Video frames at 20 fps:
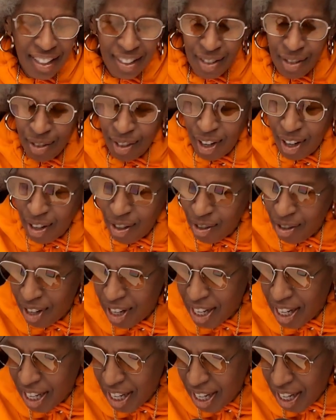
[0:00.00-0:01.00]
you know. I
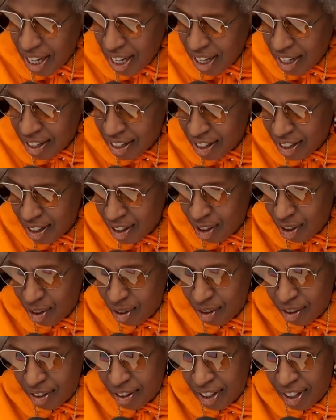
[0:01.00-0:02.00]
get it, I get and it.
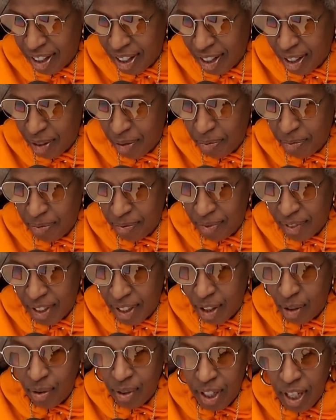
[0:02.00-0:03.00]
so, um,
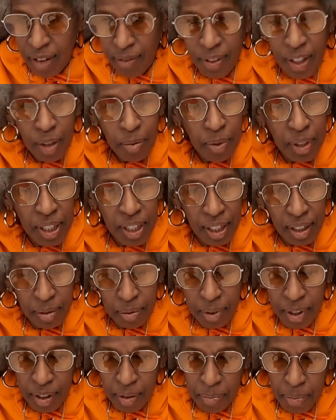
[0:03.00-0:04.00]
so same thing with the
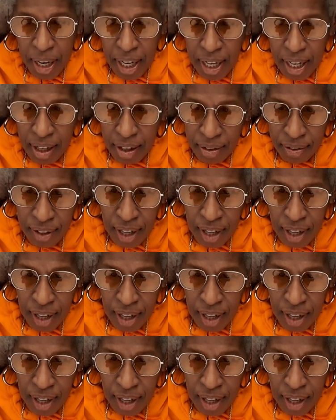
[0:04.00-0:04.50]
with my health.